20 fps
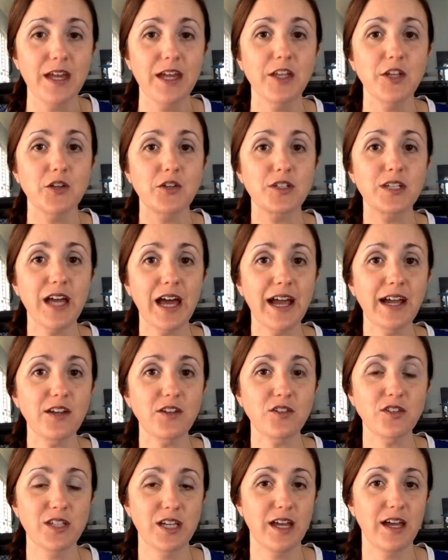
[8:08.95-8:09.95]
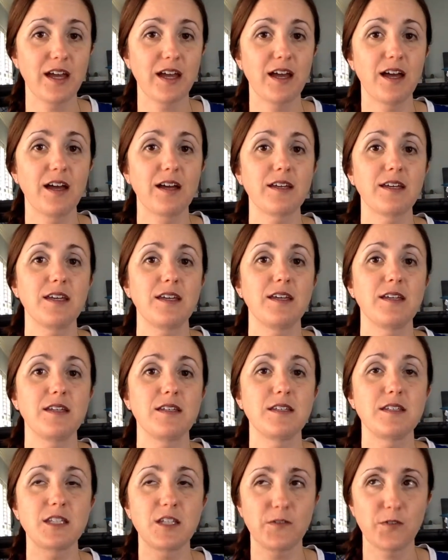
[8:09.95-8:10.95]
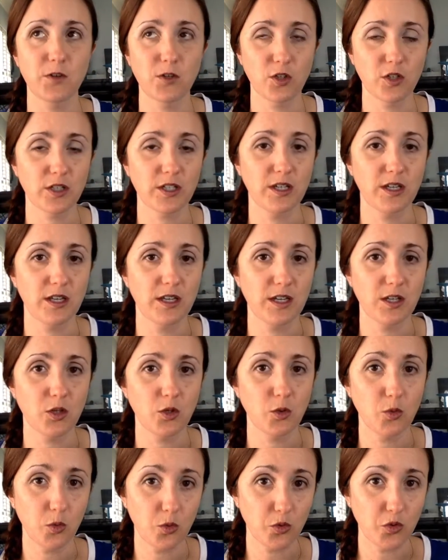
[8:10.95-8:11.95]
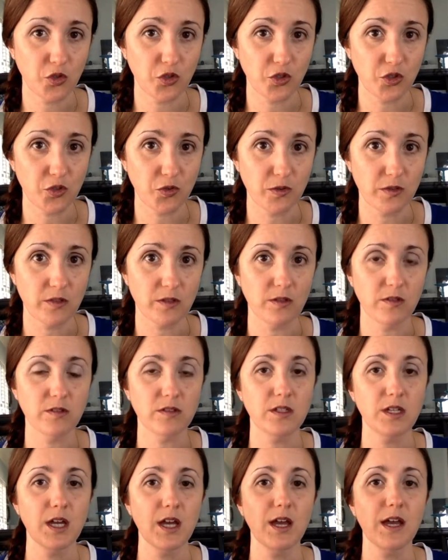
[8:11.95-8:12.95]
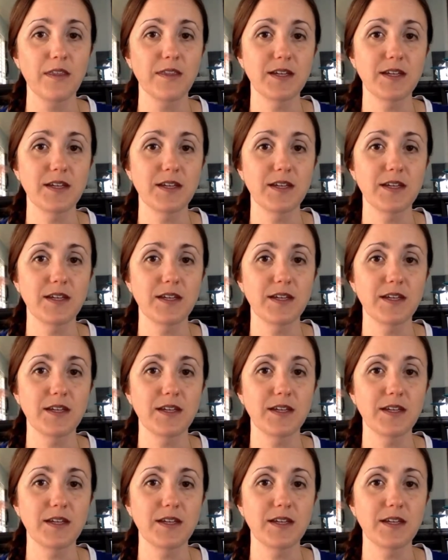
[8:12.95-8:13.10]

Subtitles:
And your title tag is, if you're looking in Google search results,